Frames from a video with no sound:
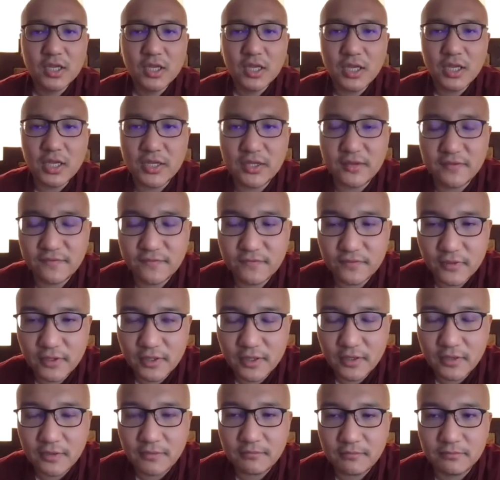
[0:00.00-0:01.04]
The
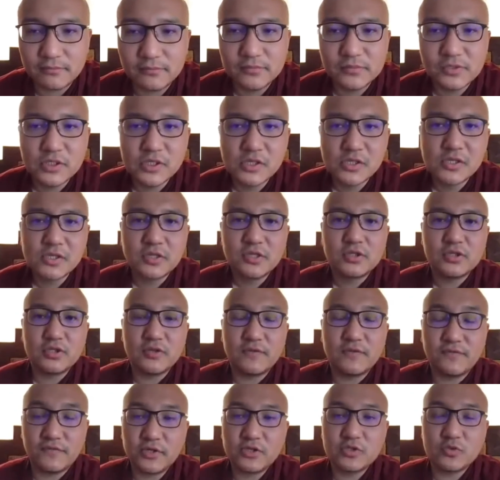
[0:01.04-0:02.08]

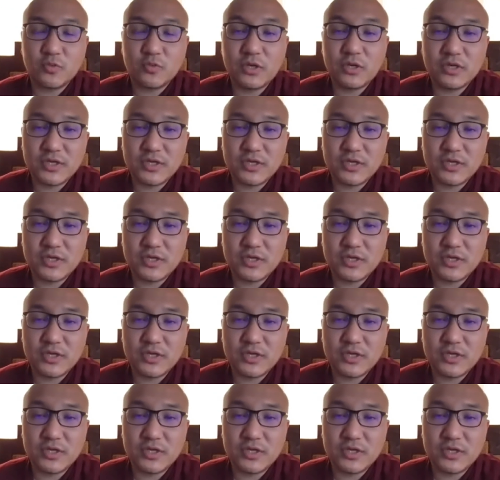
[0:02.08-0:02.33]
first one